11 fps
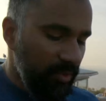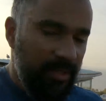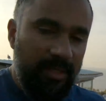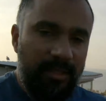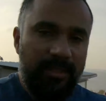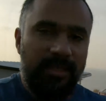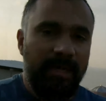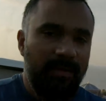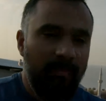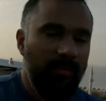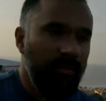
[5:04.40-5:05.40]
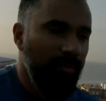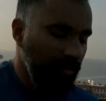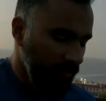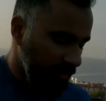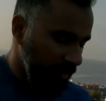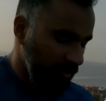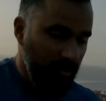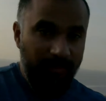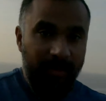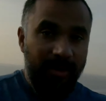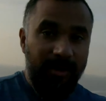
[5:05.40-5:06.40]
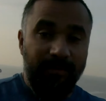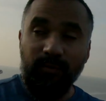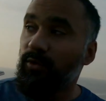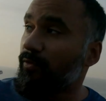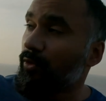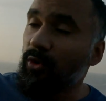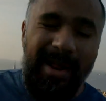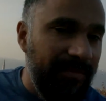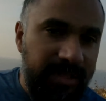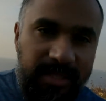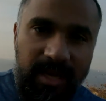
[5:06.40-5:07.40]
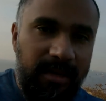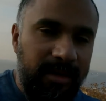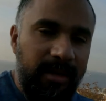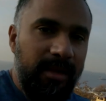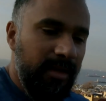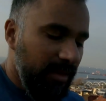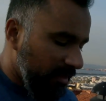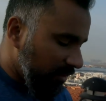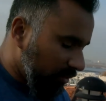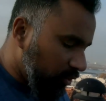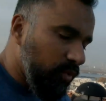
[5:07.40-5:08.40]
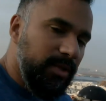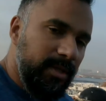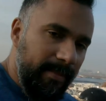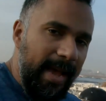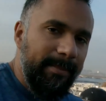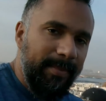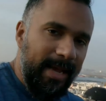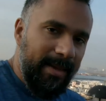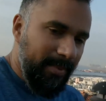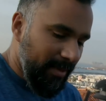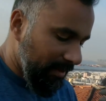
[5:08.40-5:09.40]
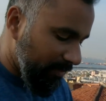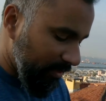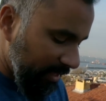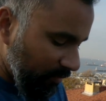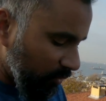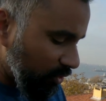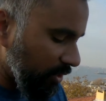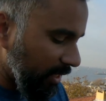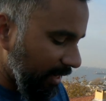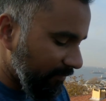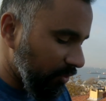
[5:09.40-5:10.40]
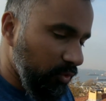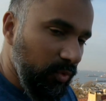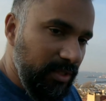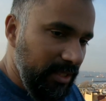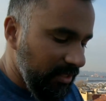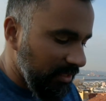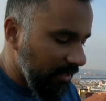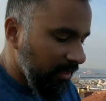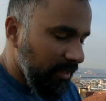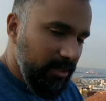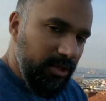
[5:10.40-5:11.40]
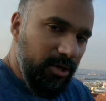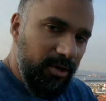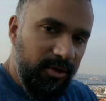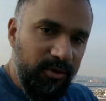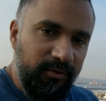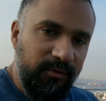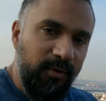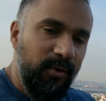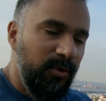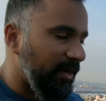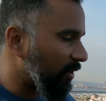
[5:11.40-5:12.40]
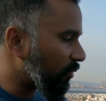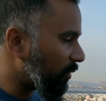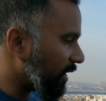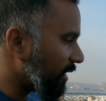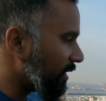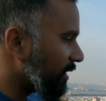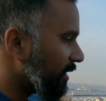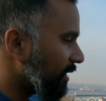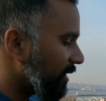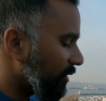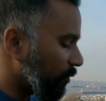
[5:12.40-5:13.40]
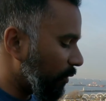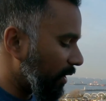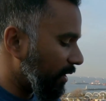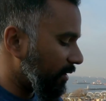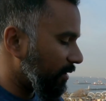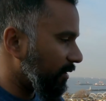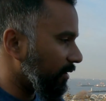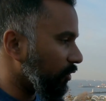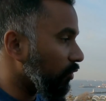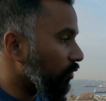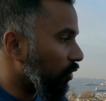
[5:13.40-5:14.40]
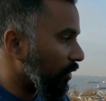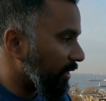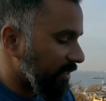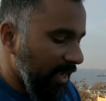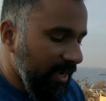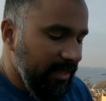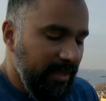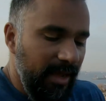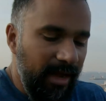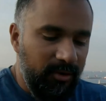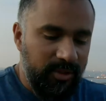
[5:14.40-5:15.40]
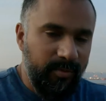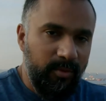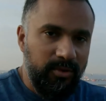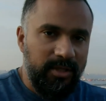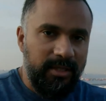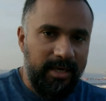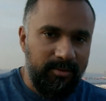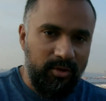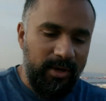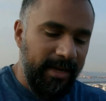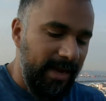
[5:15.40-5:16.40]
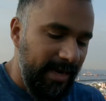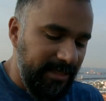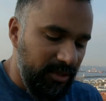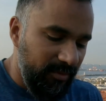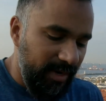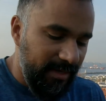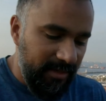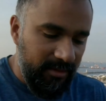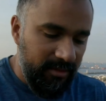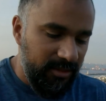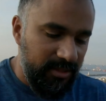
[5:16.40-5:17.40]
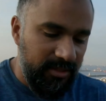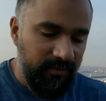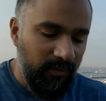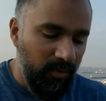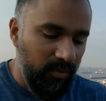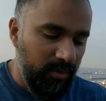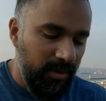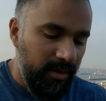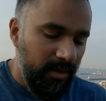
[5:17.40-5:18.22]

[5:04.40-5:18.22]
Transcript: is is uh, uh, to figure if you if you don't have the sun, use the map app. But then what you're gonna have to do is is turn the phone in a way where you know exactly how it's supposed to set up. So like I directed this phone